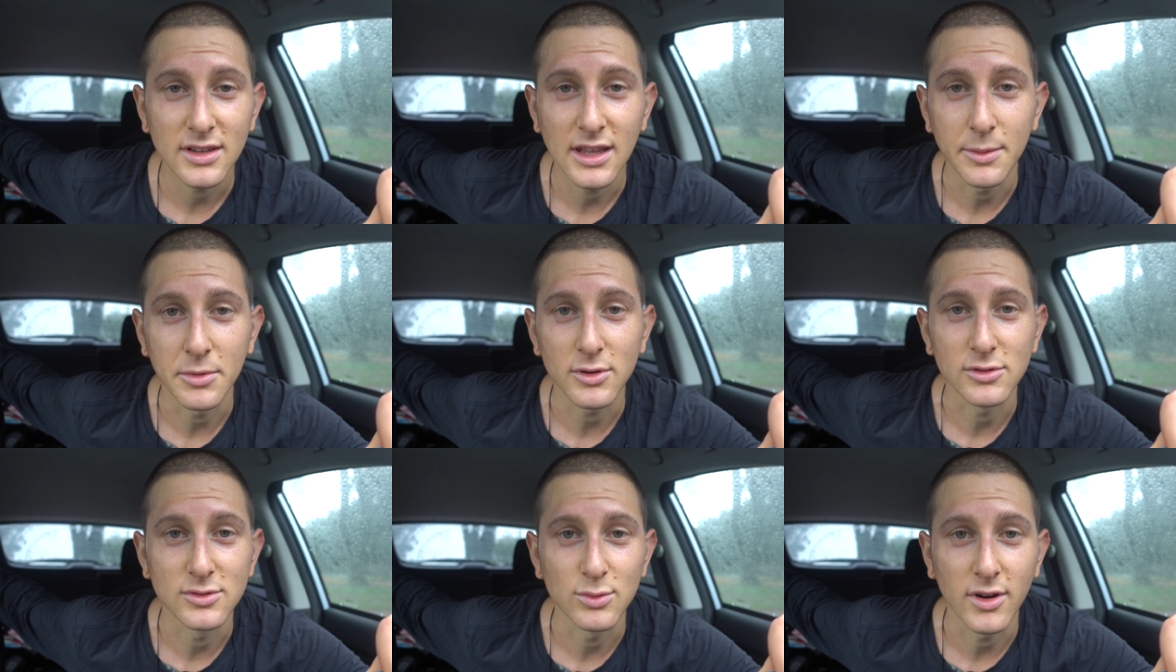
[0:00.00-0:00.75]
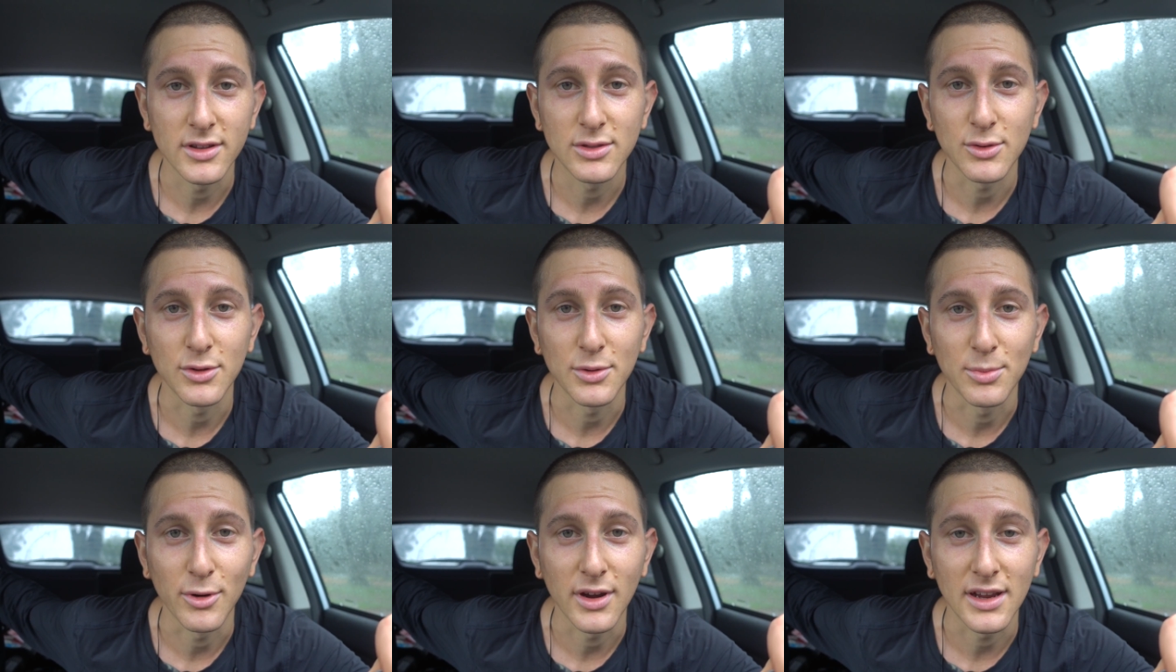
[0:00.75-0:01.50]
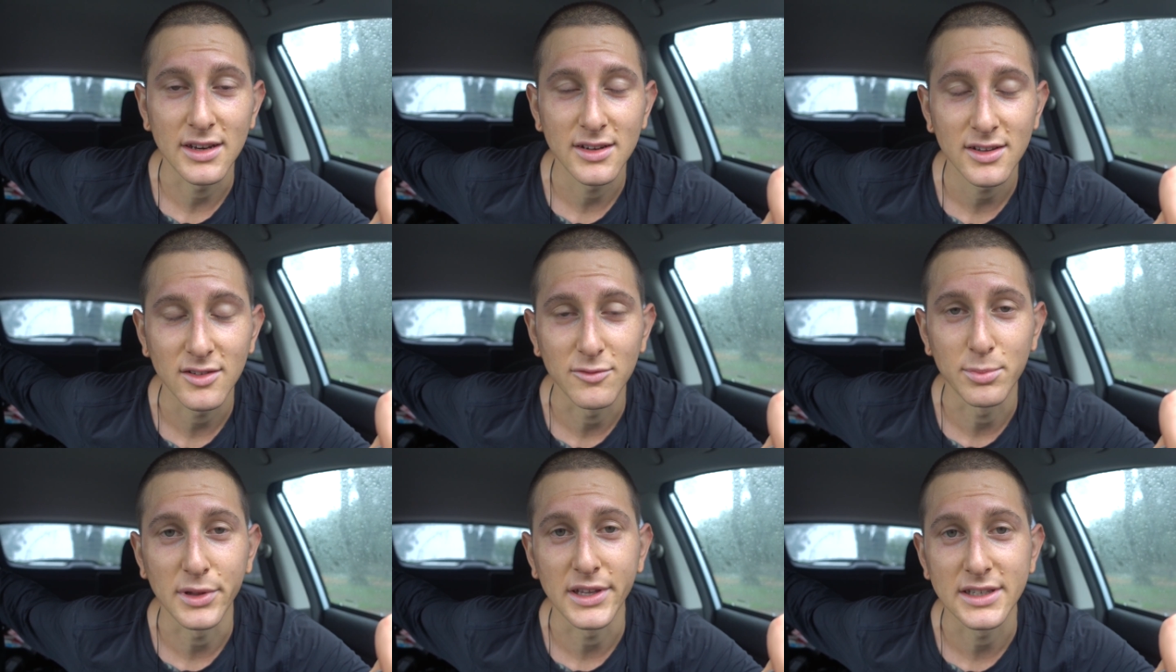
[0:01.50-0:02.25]
Chemicals running through your brain
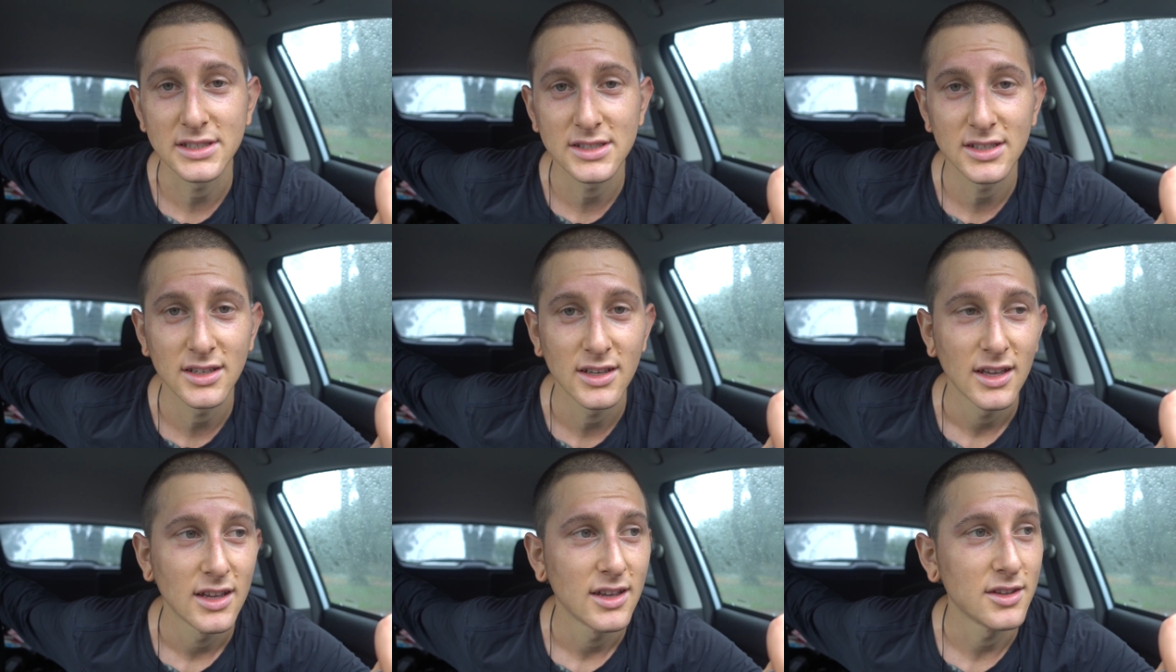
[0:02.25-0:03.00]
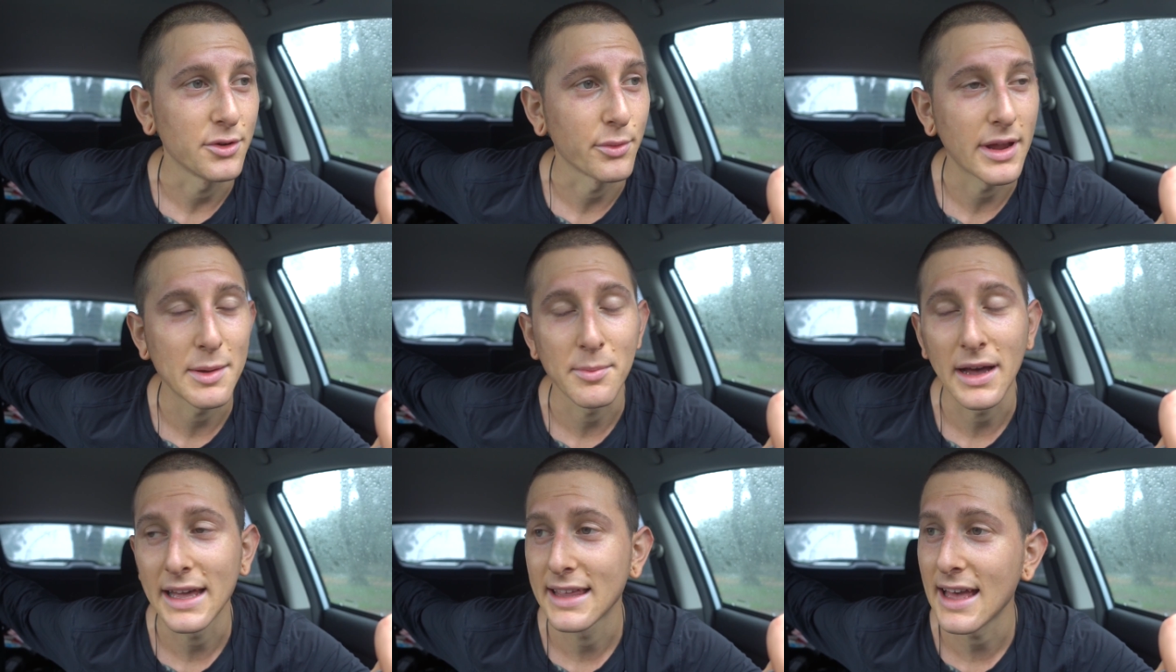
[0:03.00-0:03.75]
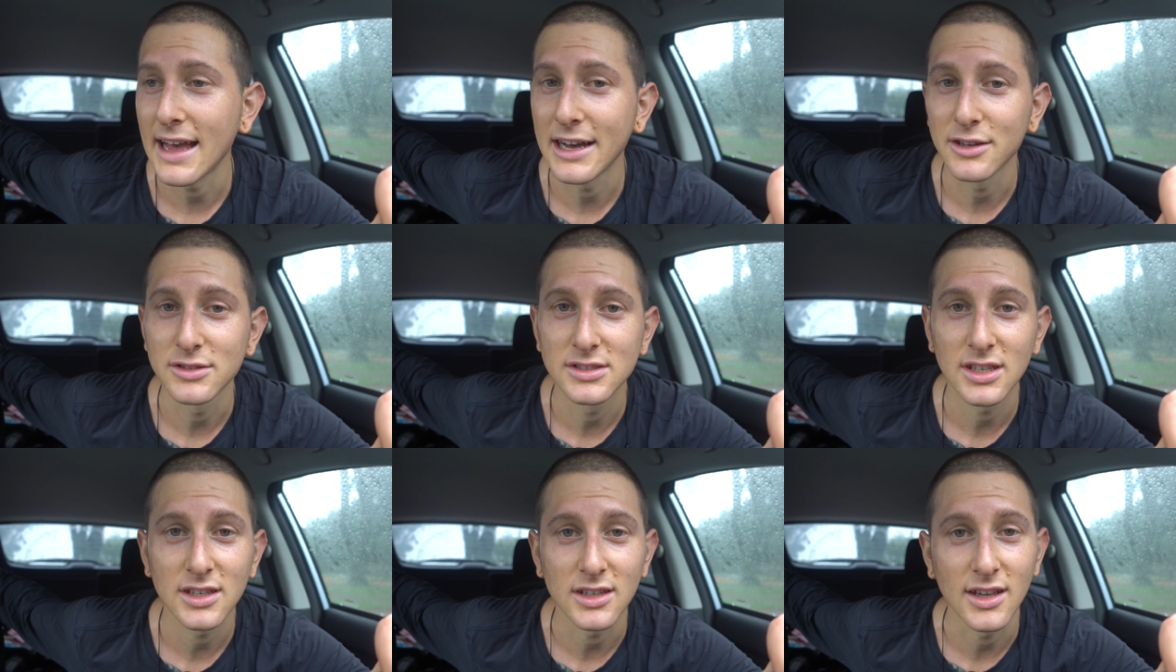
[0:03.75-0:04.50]
of bliss. You ran by
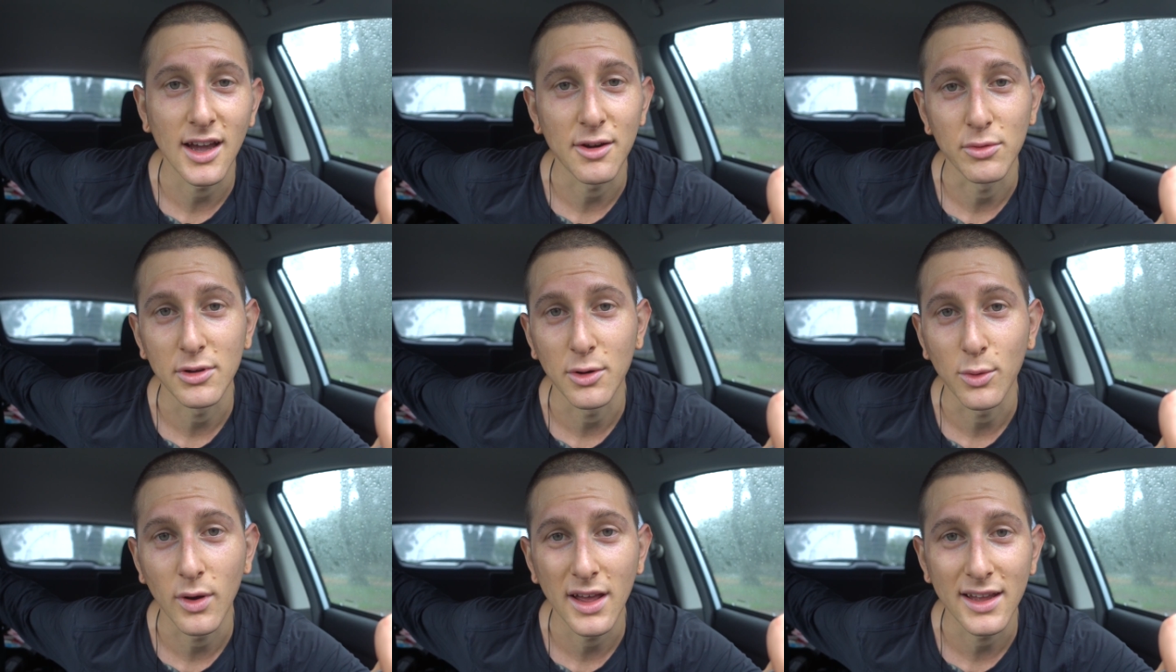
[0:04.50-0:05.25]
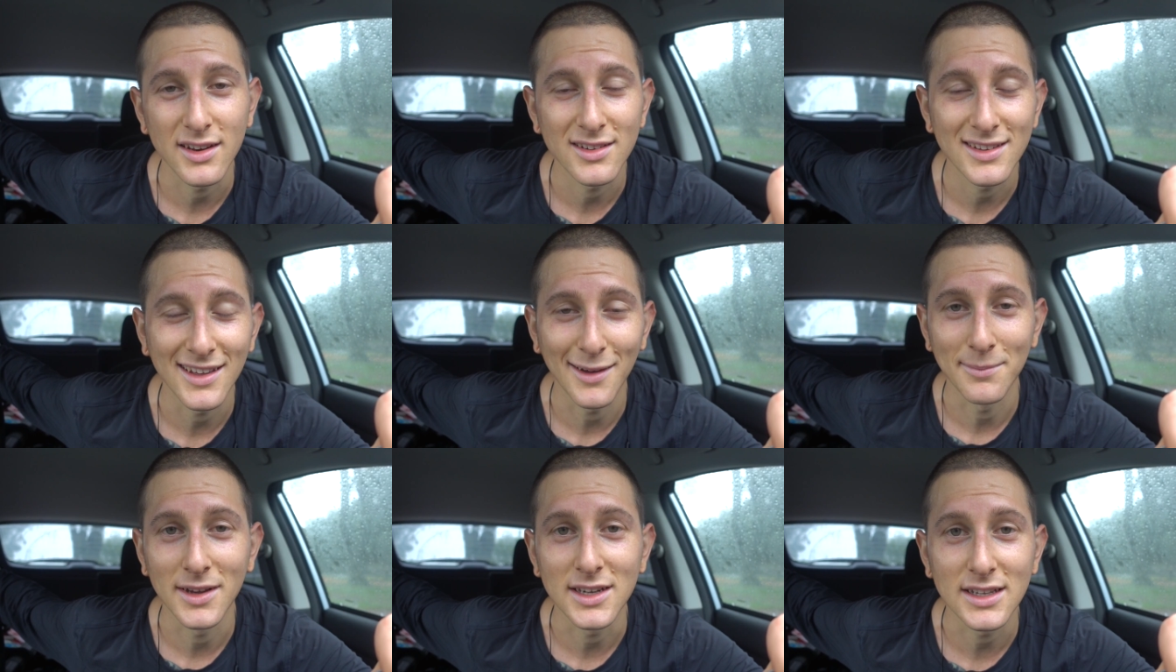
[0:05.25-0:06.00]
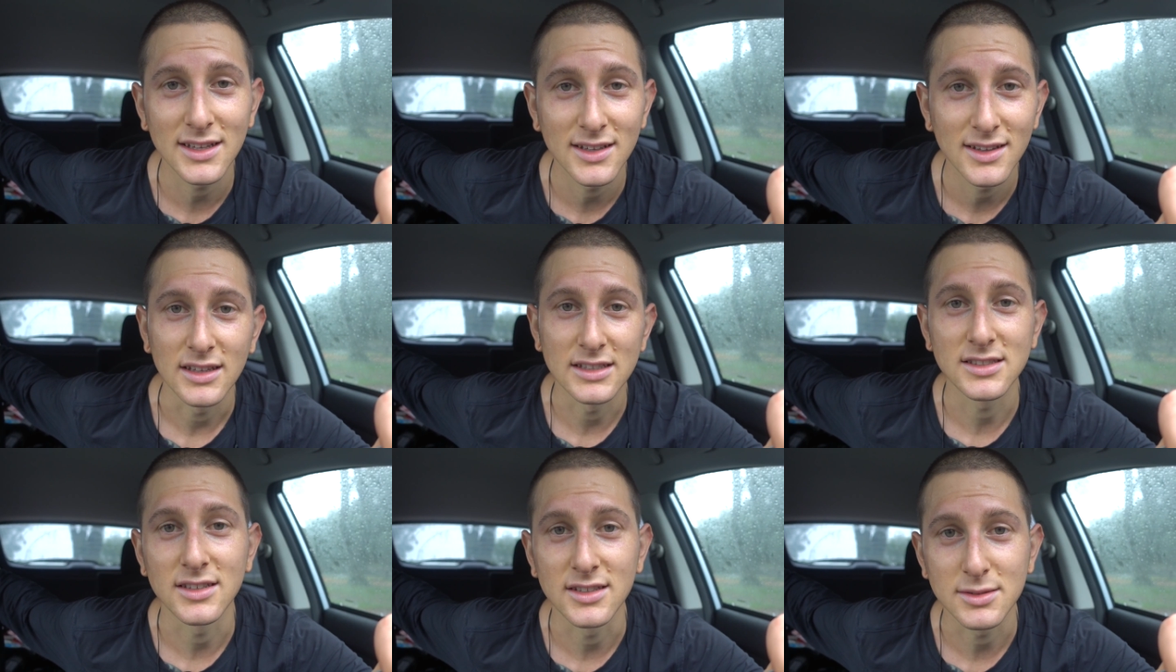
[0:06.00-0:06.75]
cows, you got real wet, got muddy,
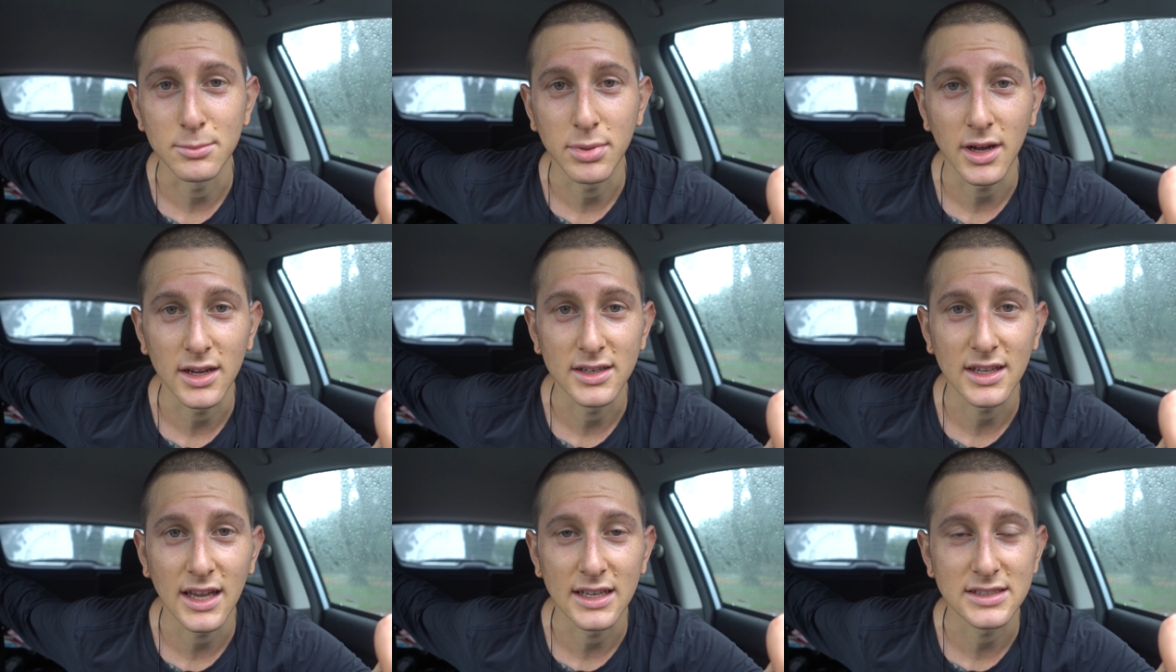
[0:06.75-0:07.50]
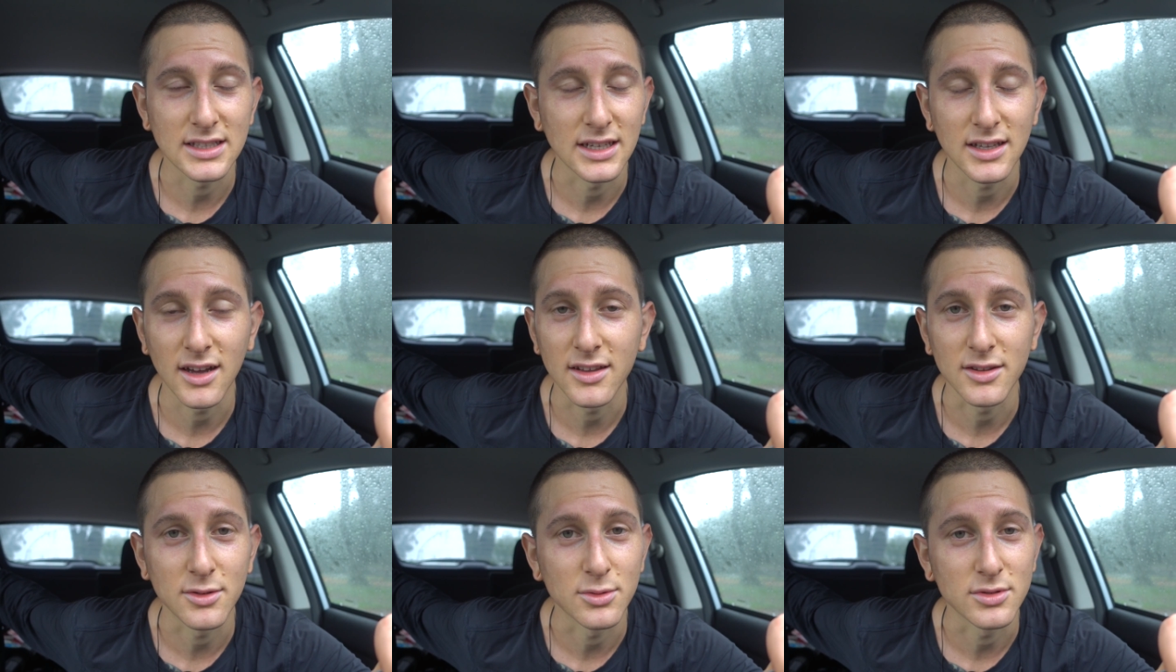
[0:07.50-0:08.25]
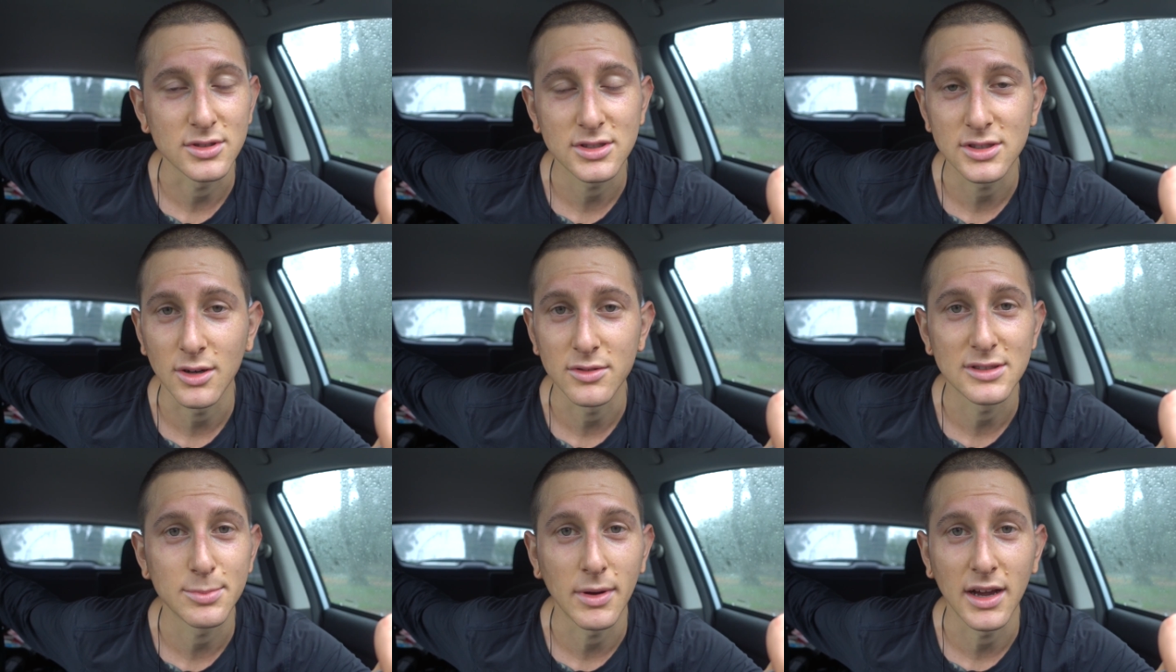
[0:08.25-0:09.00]
listened to some podcasts that got you so
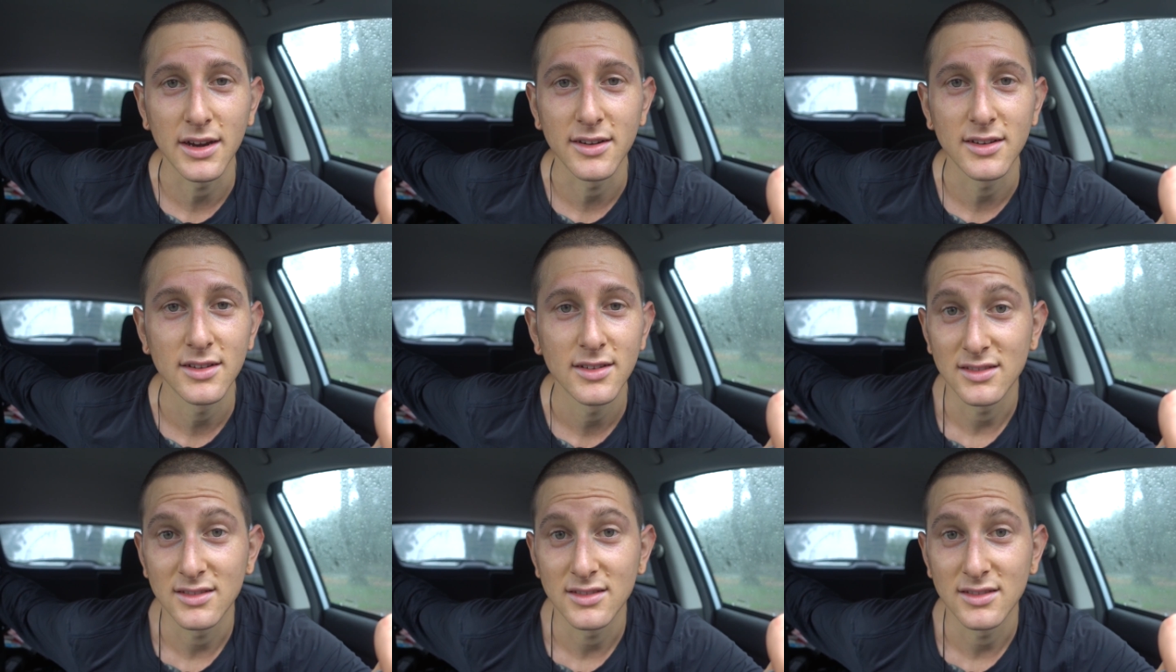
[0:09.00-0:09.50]
inspired.